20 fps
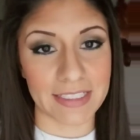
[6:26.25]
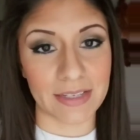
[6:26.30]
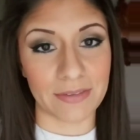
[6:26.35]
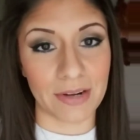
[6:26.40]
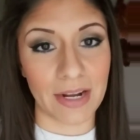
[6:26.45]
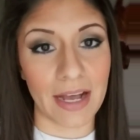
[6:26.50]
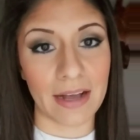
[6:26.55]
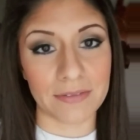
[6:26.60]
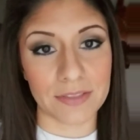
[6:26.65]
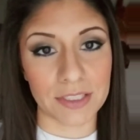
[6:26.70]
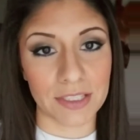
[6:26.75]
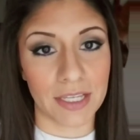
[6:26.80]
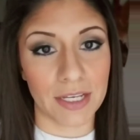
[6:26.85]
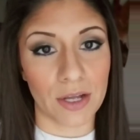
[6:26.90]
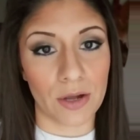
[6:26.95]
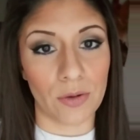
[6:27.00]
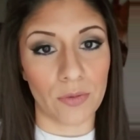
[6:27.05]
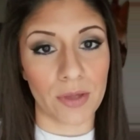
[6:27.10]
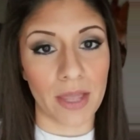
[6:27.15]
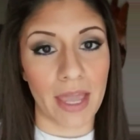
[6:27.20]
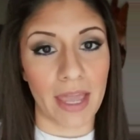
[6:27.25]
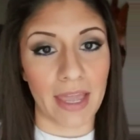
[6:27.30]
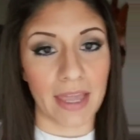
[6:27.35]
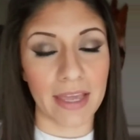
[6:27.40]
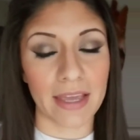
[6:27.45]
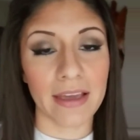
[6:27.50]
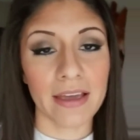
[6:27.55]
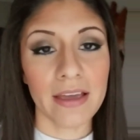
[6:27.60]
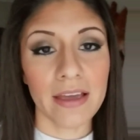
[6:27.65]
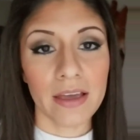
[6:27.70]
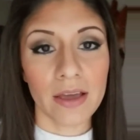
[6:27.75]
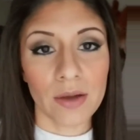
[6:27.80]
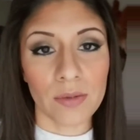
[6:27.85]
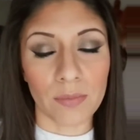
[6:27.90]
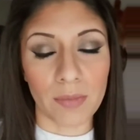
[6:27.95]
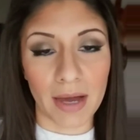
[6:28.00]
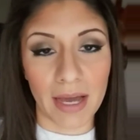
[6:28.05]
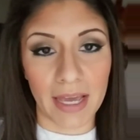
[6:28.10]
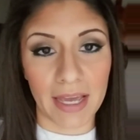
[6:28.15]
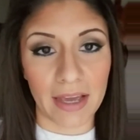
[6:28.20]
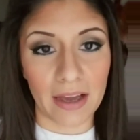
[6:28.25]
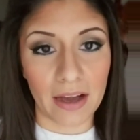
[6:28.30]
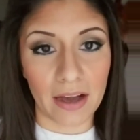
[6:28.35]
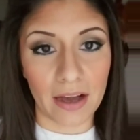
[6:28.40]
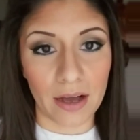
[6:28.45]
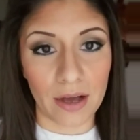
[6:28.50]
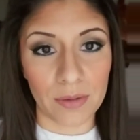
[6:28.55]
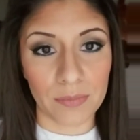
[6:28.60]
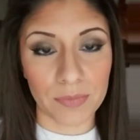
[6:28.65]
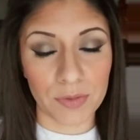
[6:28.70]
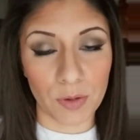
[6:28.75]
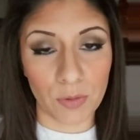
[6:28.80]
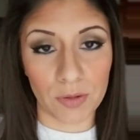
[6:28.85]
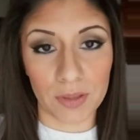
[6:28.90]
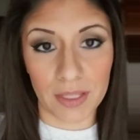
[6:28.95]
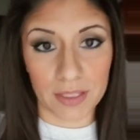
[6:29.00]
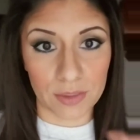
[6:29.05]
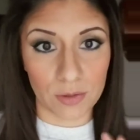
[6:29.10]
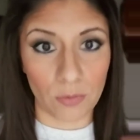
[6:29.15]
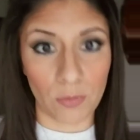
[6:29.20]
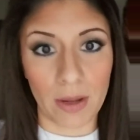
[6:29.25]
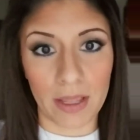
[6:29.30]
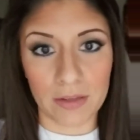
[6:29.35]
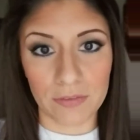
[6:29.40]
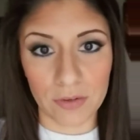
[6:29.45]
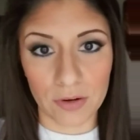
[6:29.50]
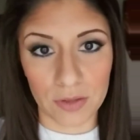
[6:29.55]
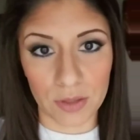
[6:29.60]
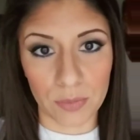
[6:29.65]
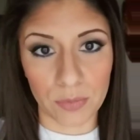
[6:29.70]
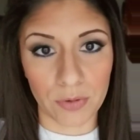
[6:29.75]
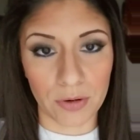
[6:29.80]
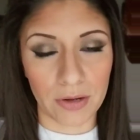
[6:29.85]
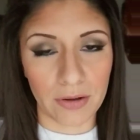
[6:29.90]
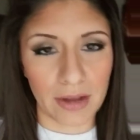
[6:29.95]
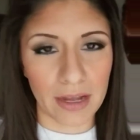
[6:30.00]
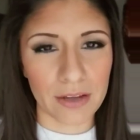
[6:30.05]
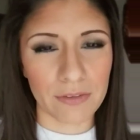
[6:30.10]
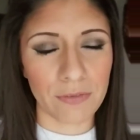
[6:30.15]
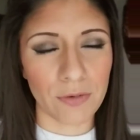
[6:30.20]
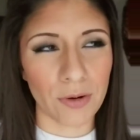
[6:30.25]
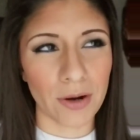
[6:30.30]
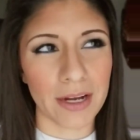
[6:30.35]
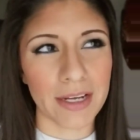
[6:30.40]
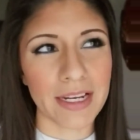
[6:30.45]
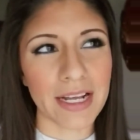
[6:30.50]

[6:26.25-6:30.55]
I would have to like okay my the waiver, the prereq for it.